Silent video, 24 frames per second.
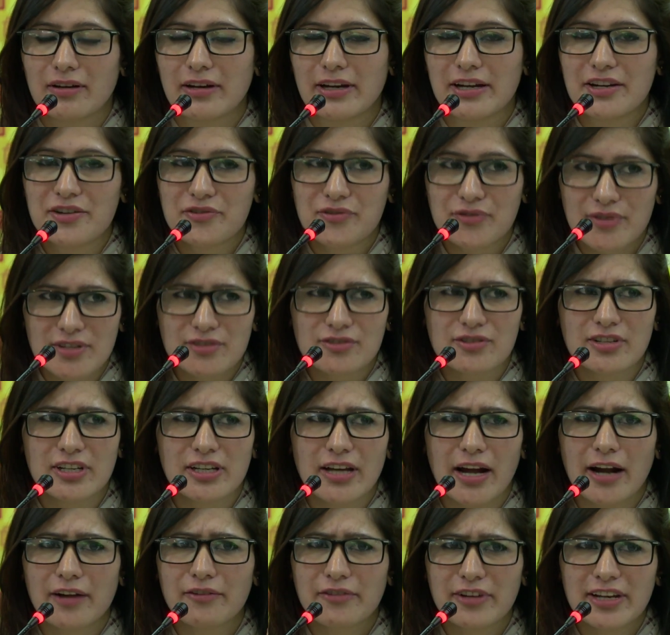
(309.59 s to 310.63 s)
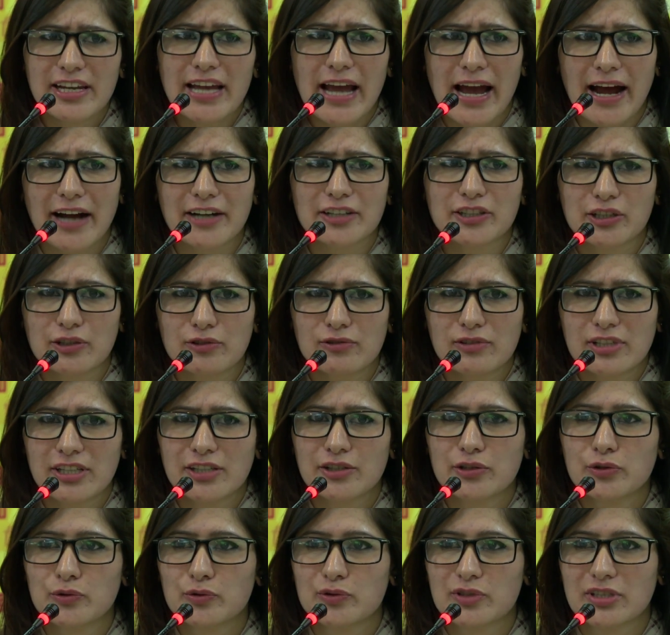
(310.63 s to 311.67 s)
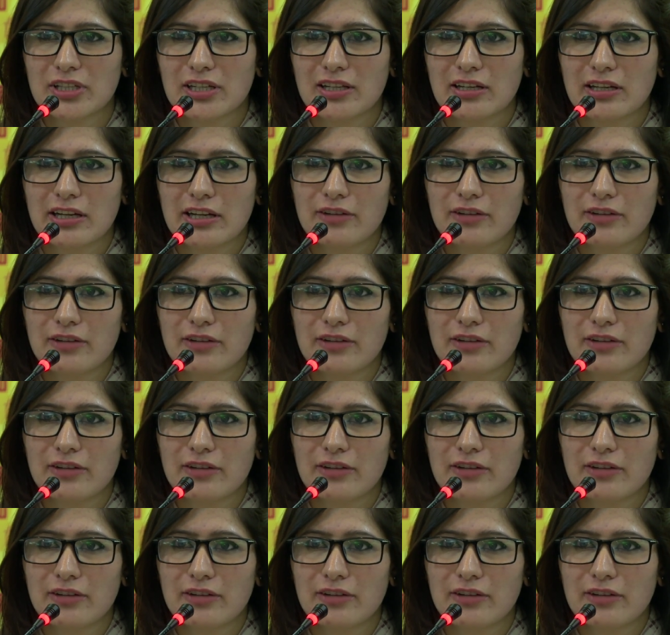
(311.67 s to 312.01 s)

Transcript: interesting and very actively using.